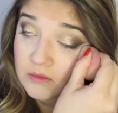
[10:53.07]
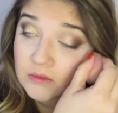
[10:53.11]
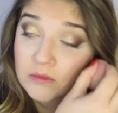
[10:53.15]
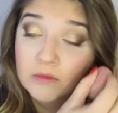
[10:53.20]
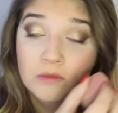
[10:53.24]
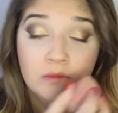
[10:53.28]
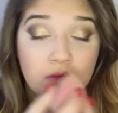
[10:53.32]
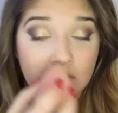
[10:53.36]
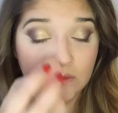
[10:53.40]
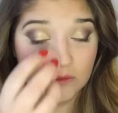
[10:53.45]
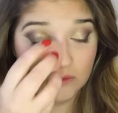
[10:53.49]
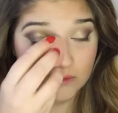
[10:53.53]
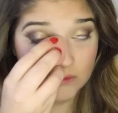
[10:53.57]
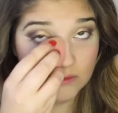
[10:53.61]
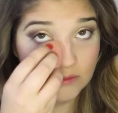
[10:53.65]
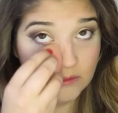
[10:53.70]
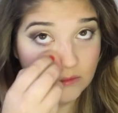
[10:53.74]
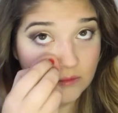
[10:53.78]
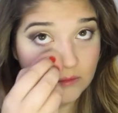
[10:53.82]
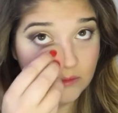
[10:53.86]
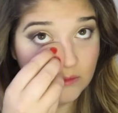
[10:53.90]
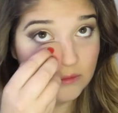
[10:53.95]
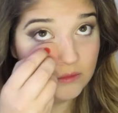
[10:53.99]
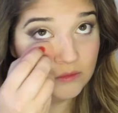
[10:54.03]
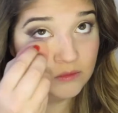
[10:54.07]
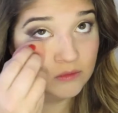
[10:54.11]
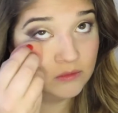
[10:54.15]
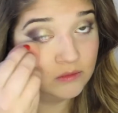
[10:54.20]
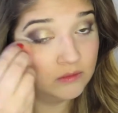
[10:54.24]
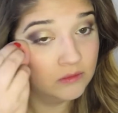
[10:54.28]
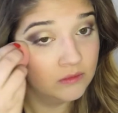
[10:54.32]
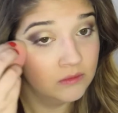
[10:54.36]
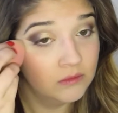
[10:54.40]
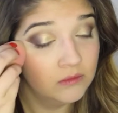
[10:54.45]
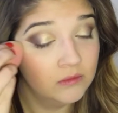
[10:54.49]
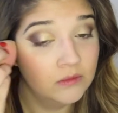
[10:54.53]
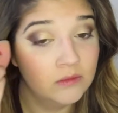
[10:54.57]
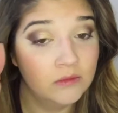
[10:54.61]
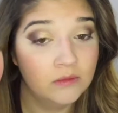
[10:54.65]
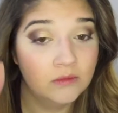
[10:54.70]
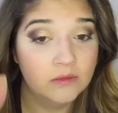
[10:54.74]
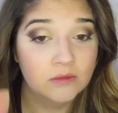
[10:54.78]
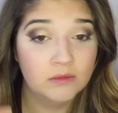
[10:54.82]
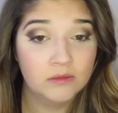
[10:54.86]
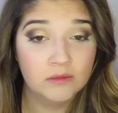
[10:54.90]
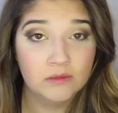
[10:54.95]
and the different